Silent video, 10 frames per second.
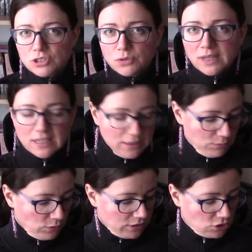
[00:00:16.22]

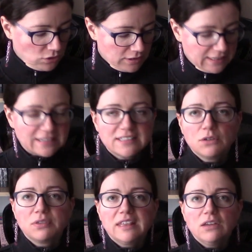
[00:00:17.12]
going to test
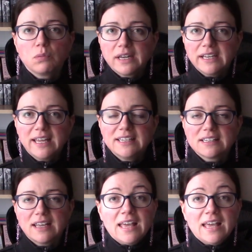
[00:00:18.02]
out the red light,